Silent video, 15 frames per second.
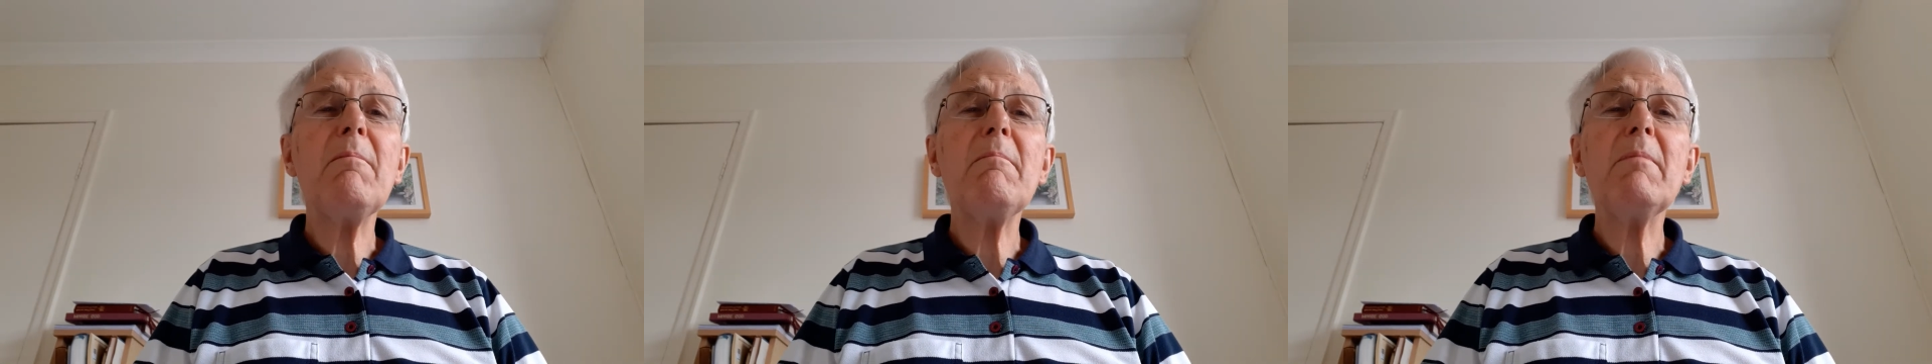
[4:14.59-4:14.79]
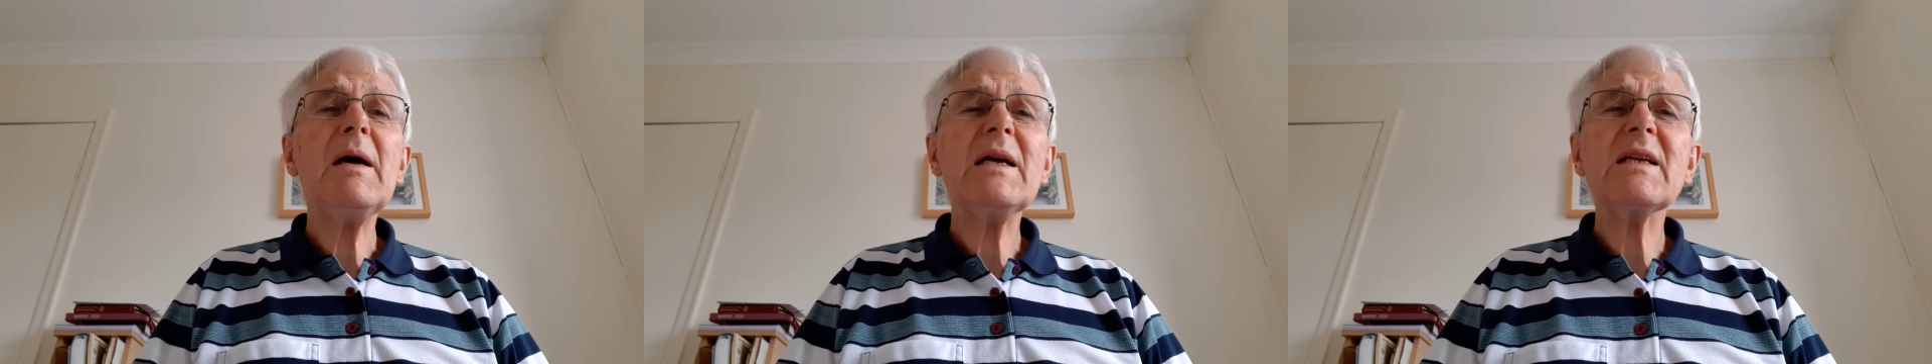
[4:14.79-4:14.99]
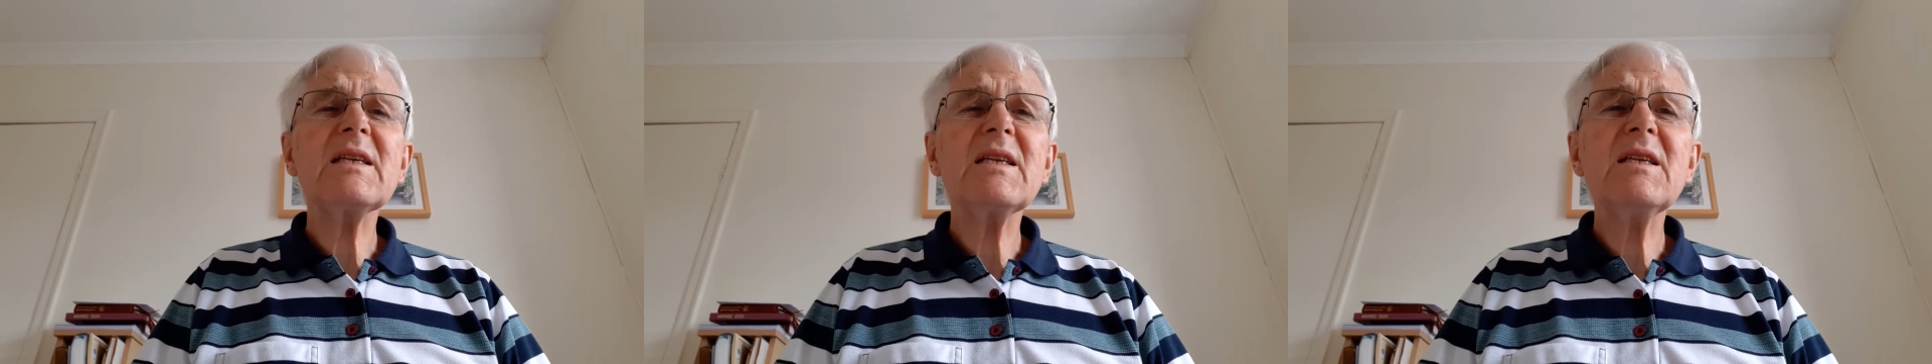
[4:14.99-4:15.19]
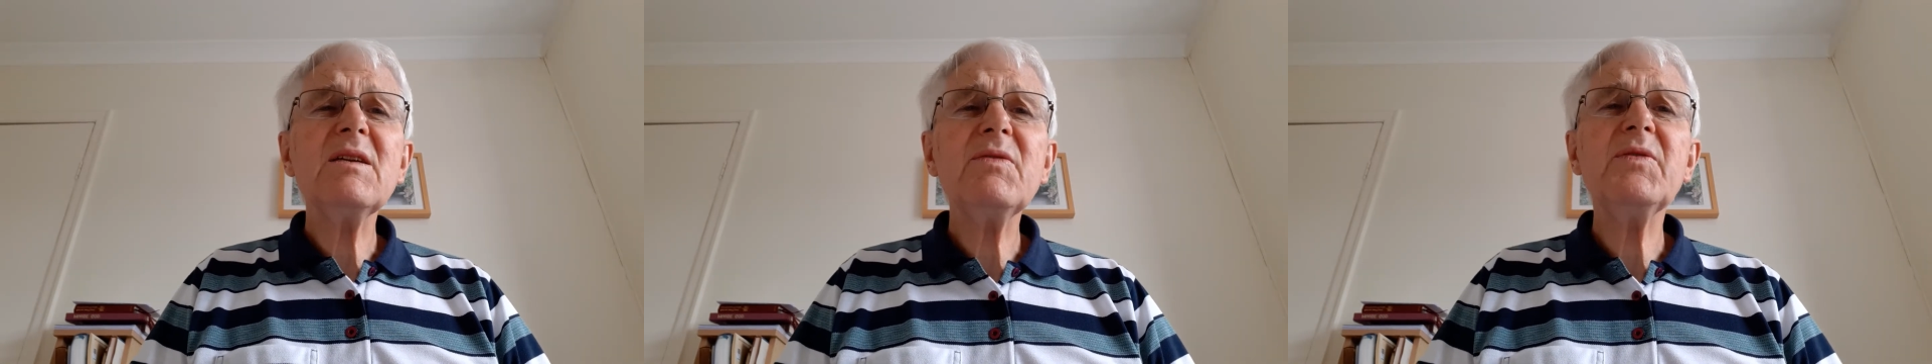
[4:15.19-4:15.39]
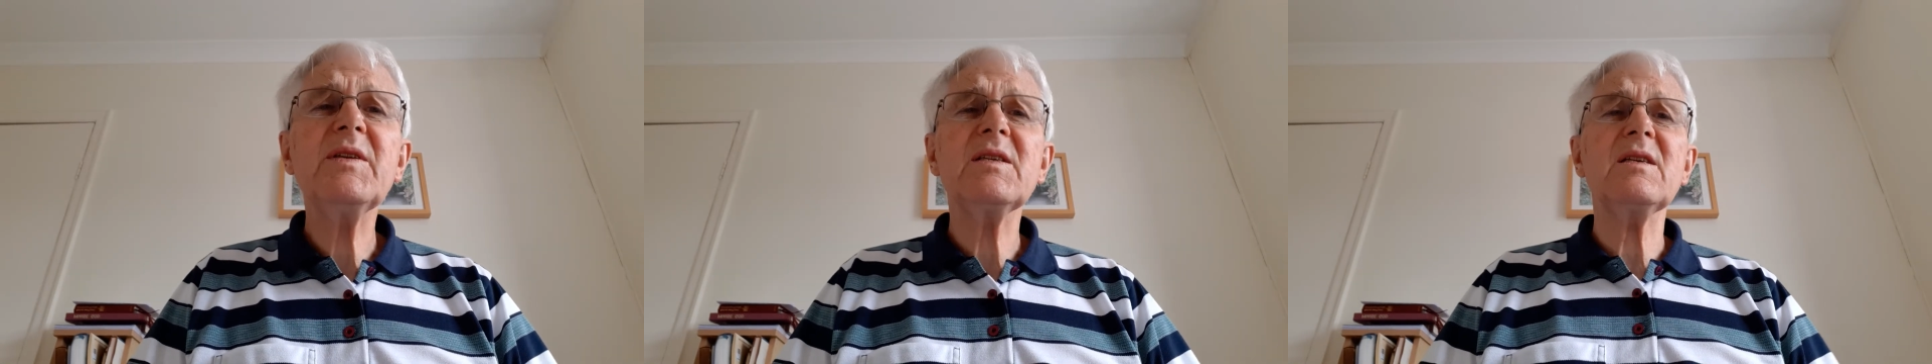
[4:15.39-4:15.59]

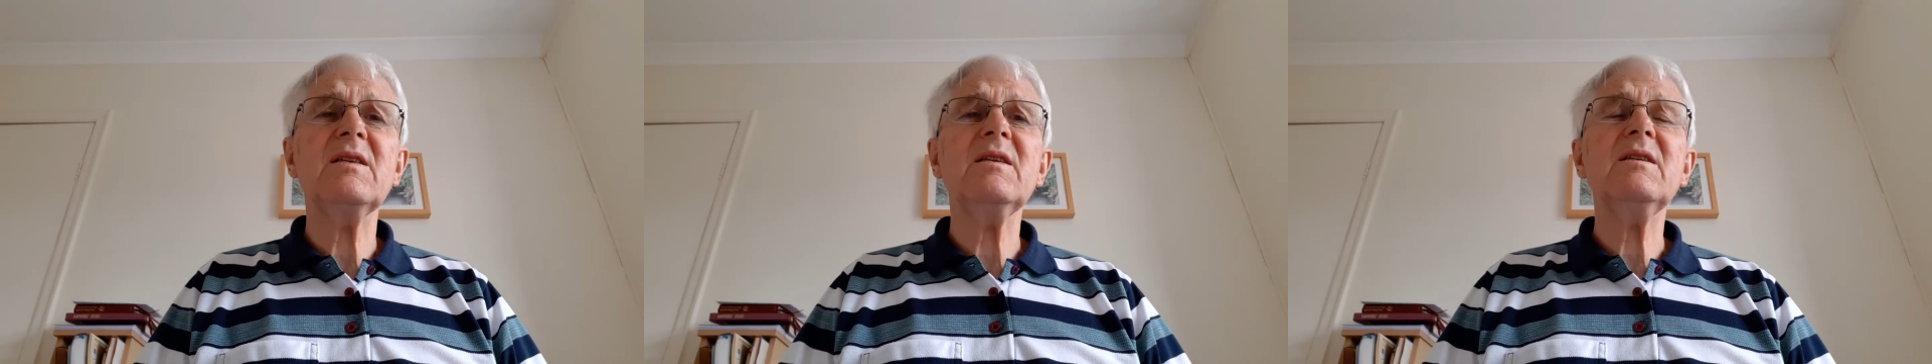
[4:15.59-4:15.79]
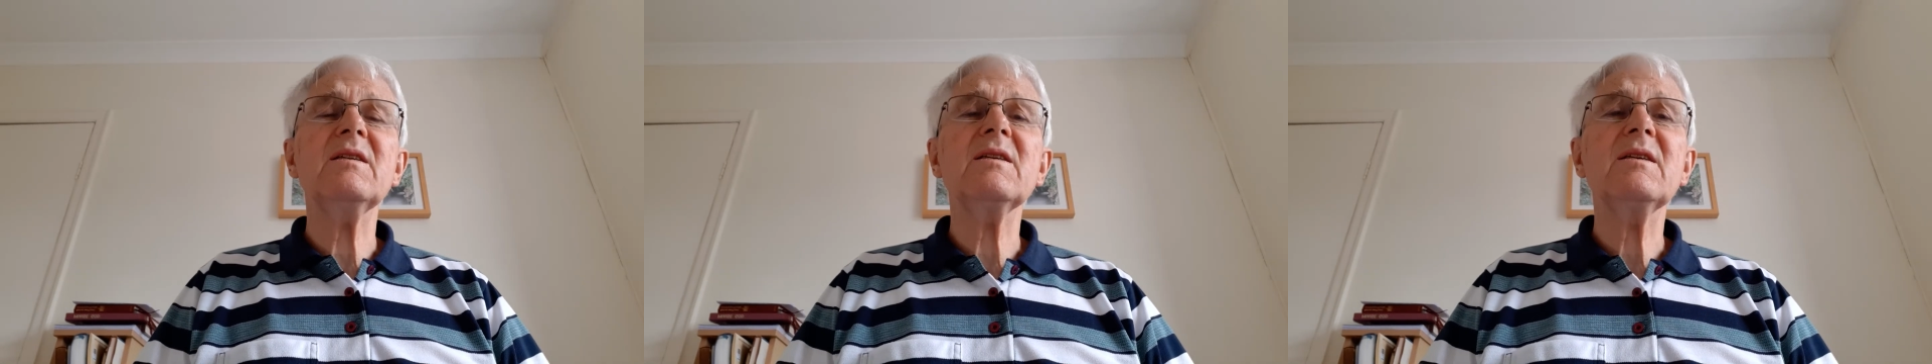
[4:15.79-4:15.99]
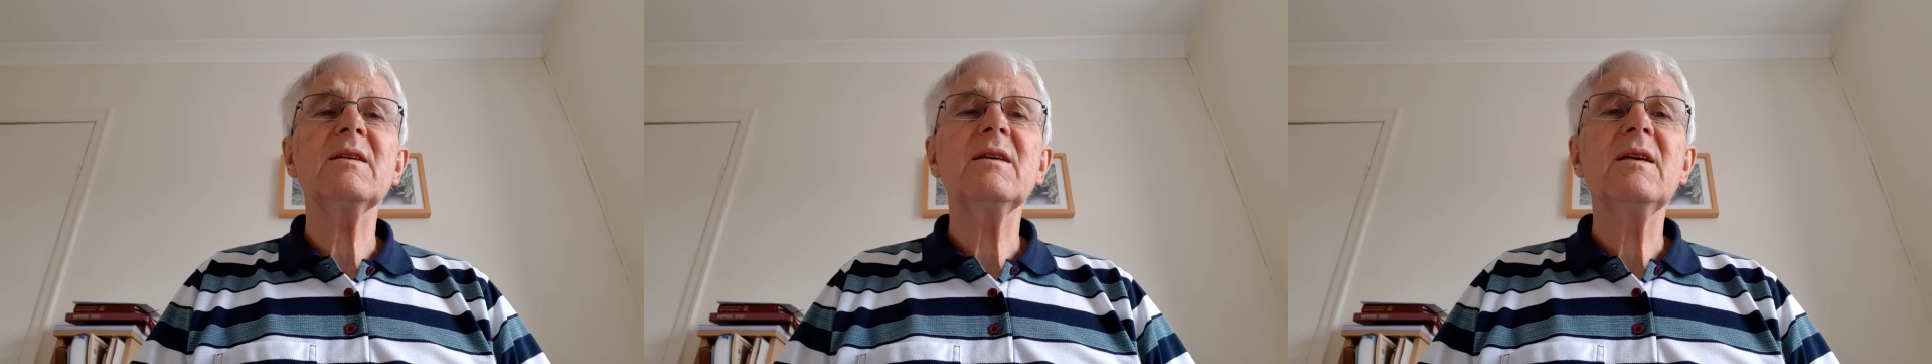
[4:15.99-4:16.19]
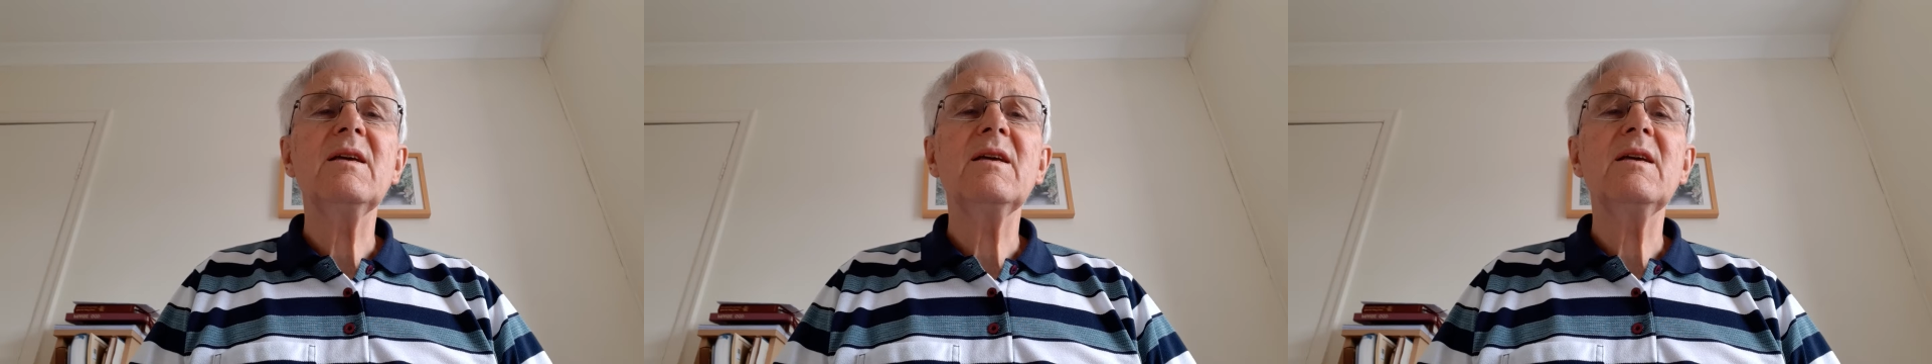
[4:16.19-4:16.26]
magnificent.